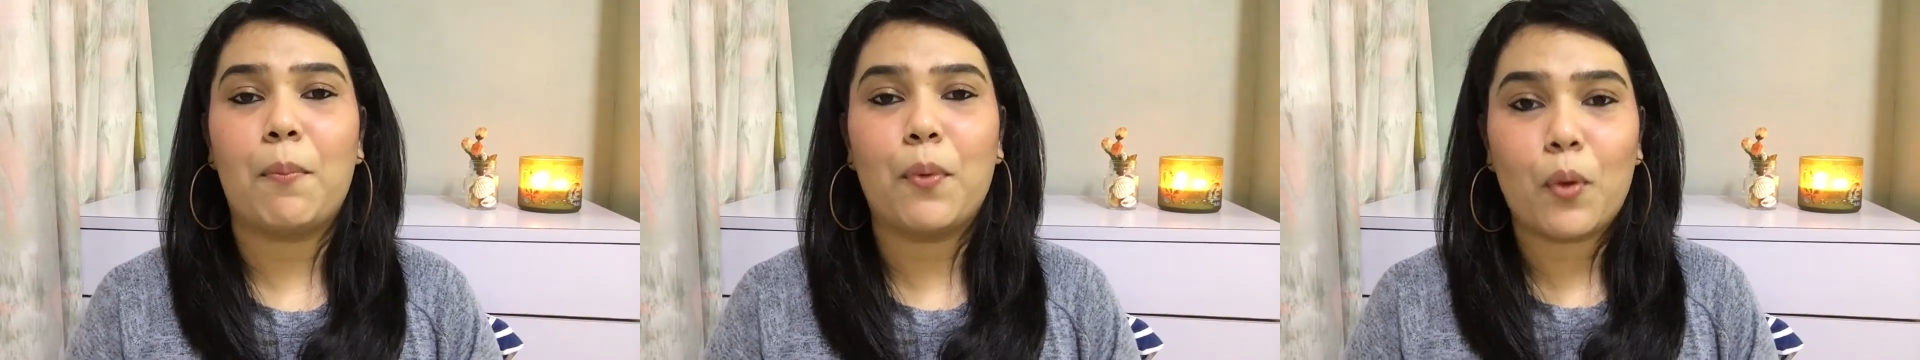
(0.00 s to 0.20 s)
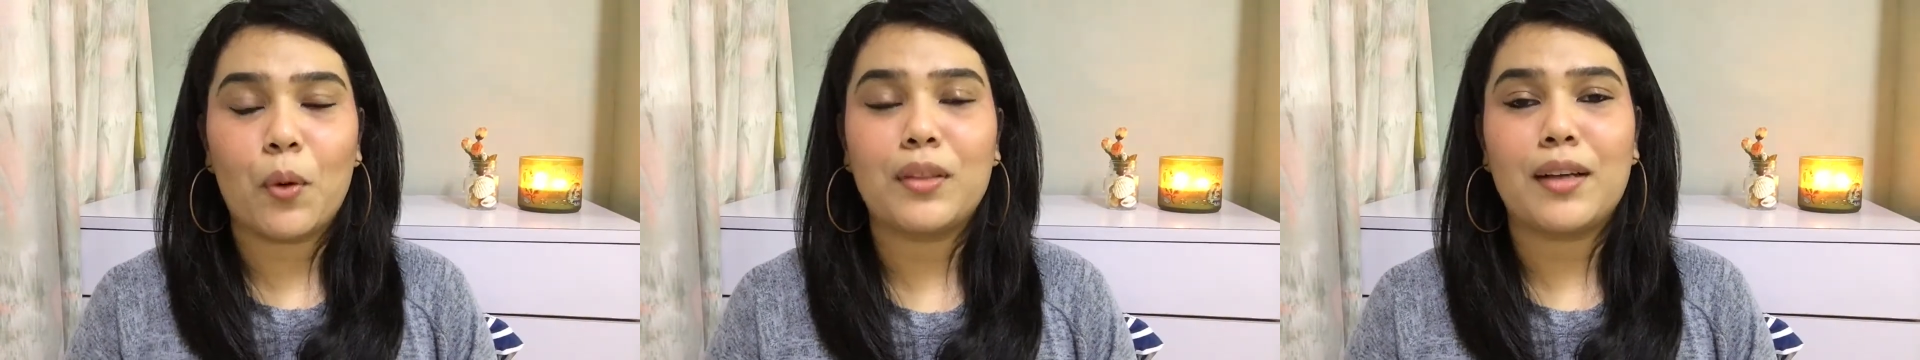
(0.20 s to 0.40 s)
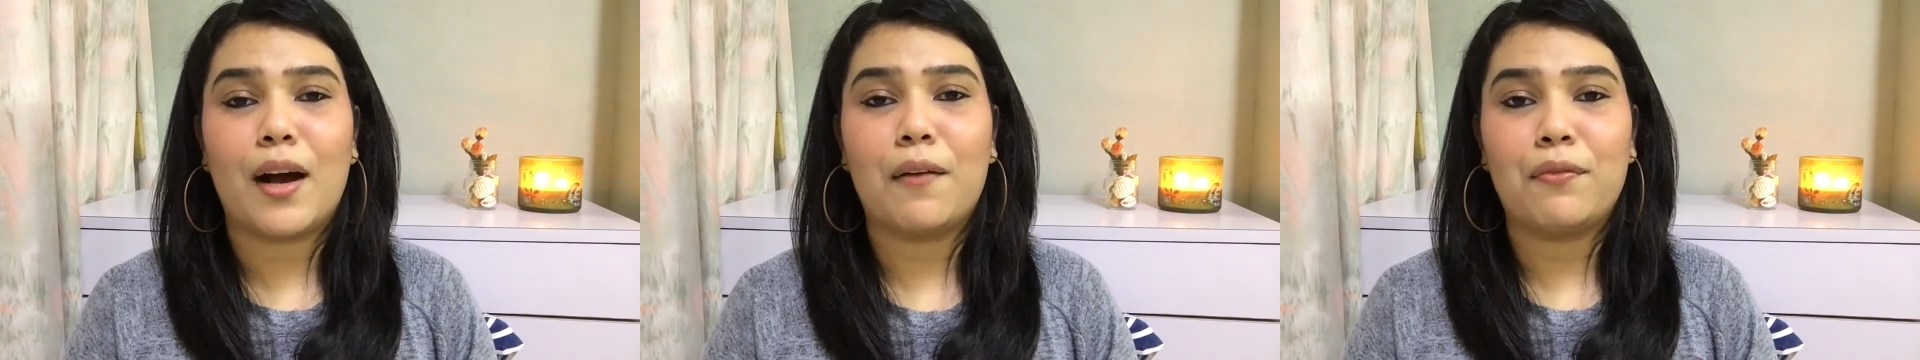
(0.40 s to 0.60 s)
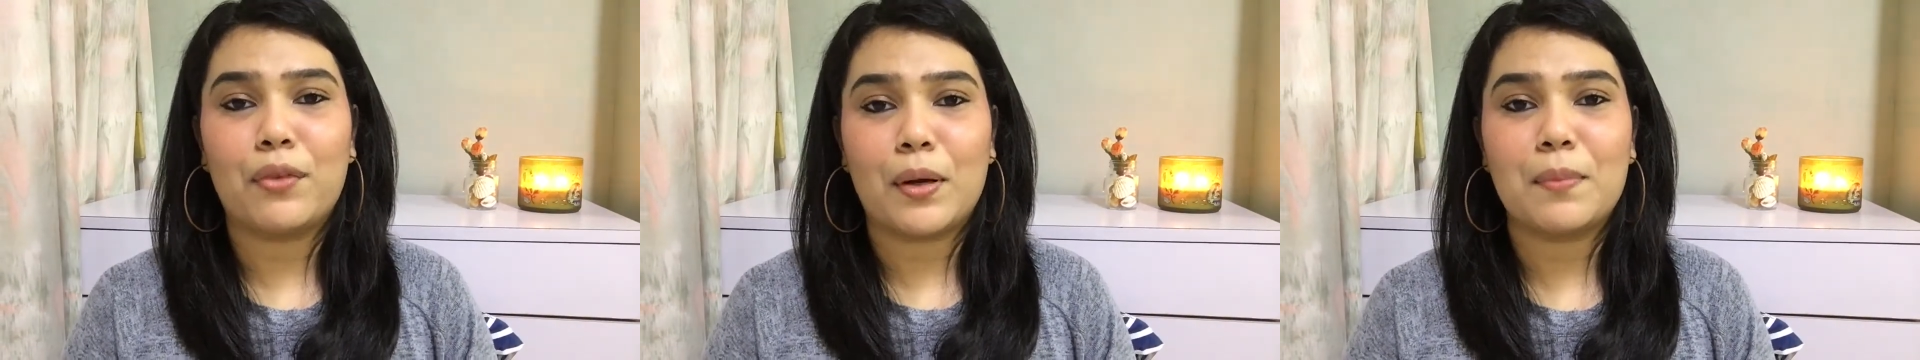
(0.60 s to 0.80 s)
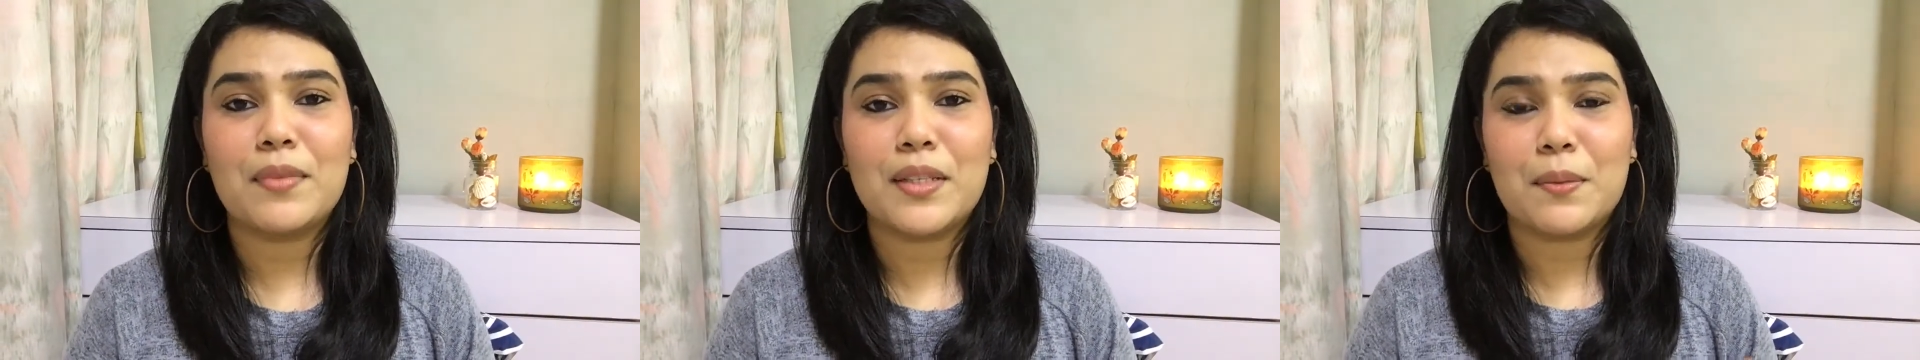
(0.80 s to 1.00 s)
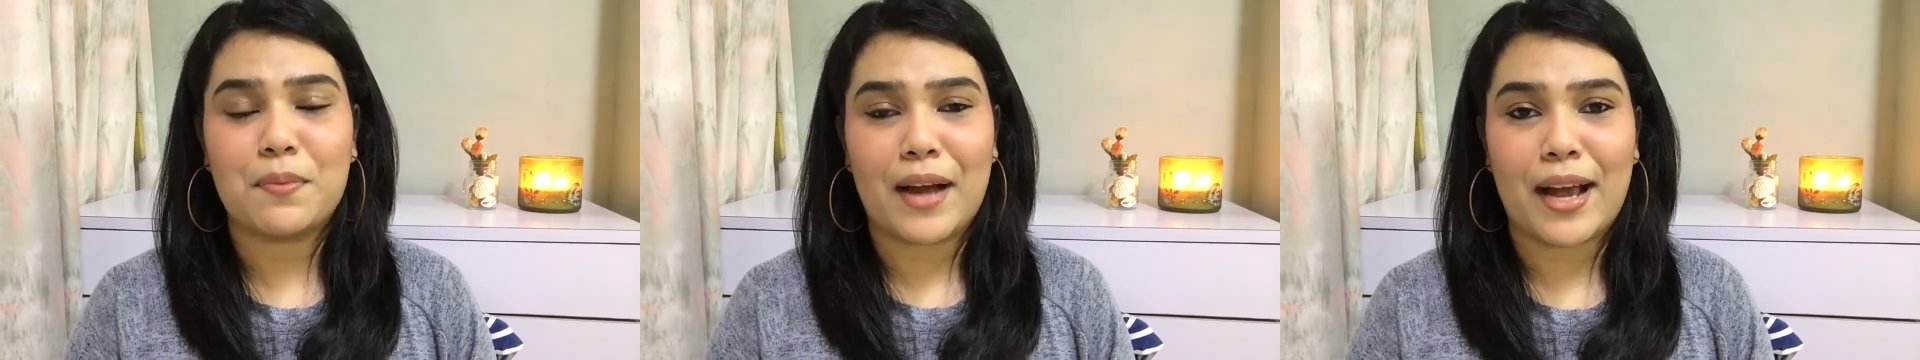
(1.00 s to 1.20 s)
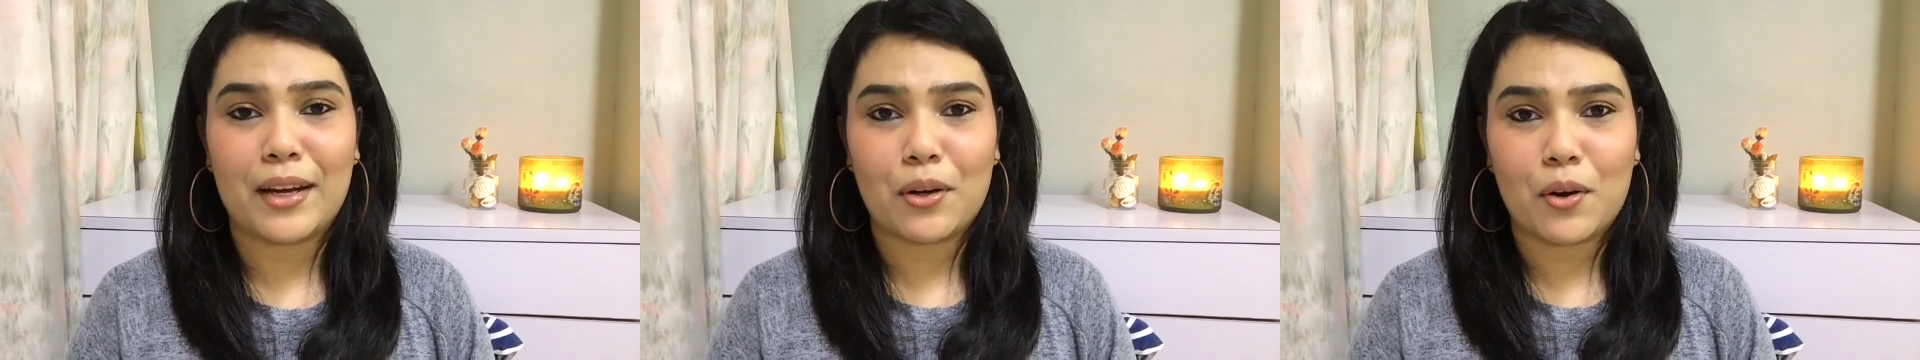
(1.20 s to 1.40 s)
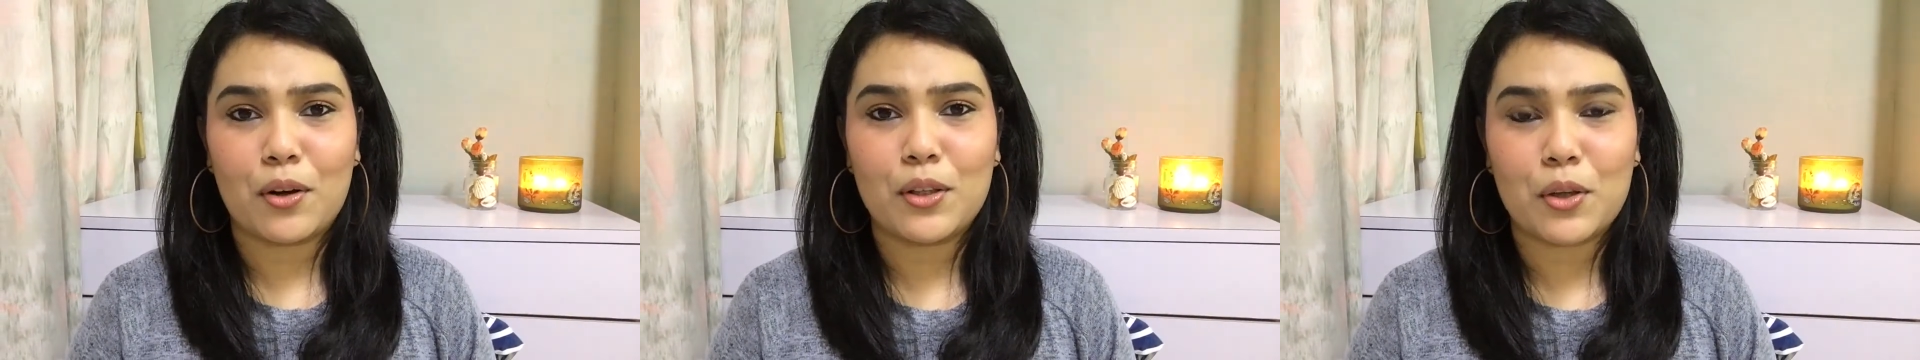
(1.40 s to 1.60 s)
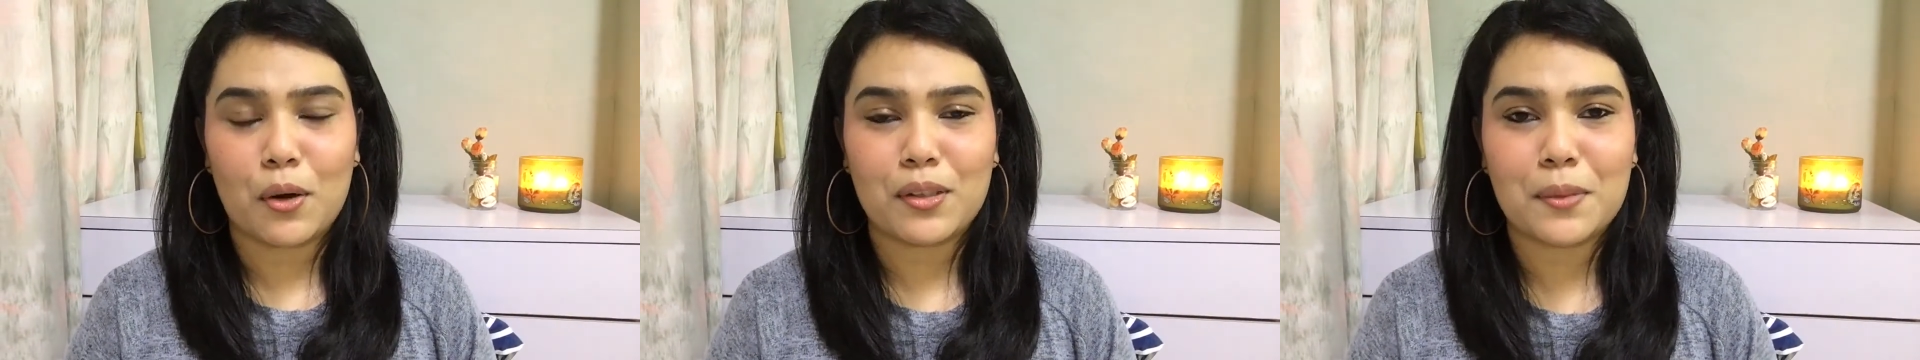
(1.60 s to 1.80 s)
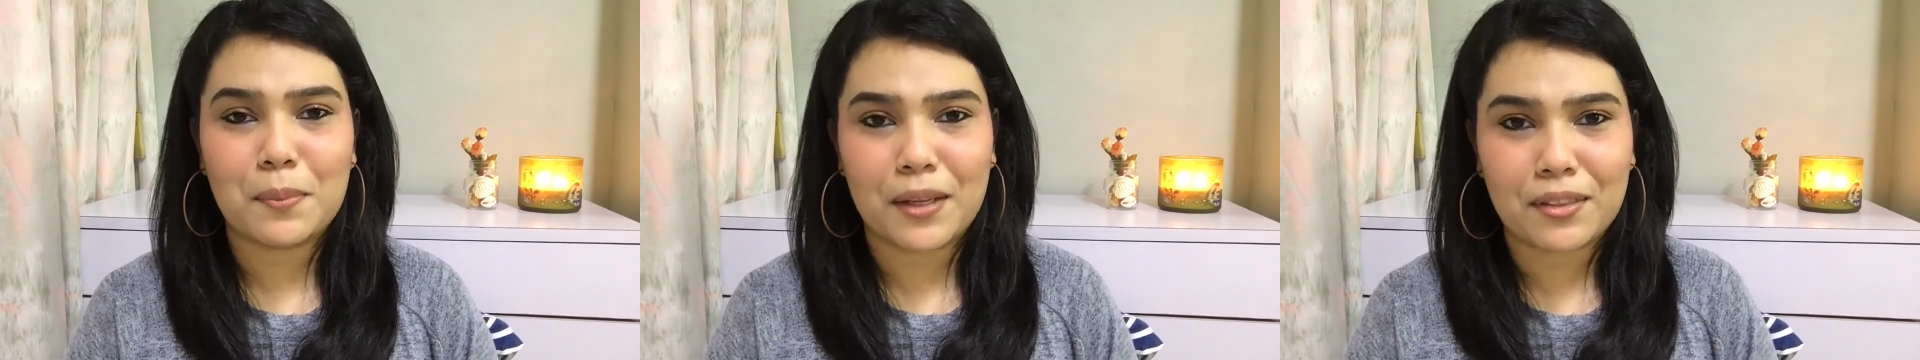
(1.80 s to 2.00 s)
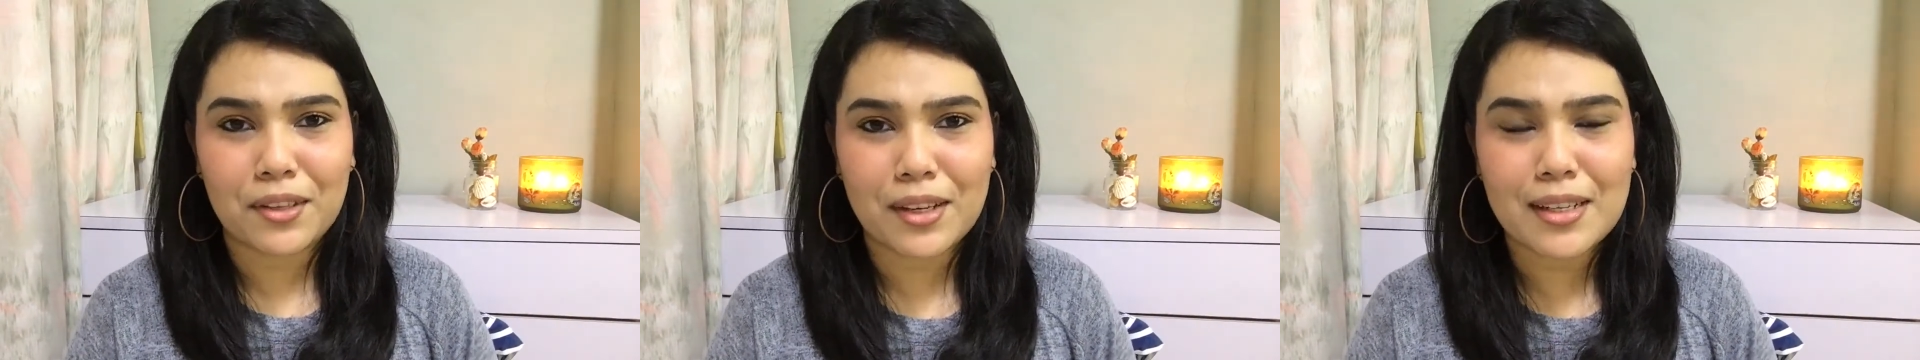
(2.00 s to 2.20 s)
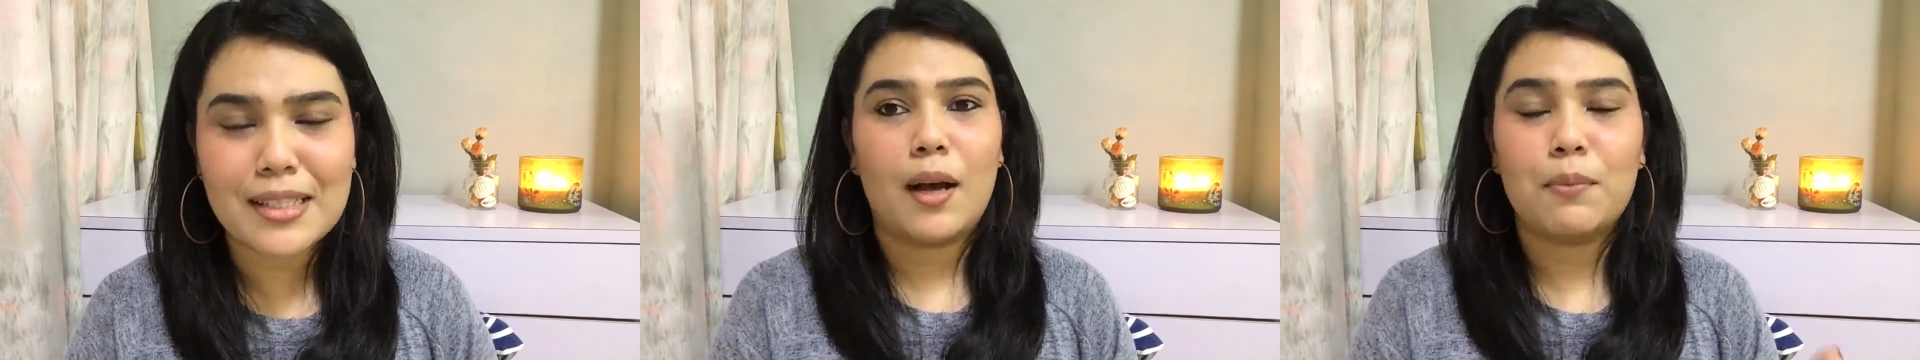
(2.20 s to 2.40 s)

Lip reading: Both are from this brand called Dr. Batra'S.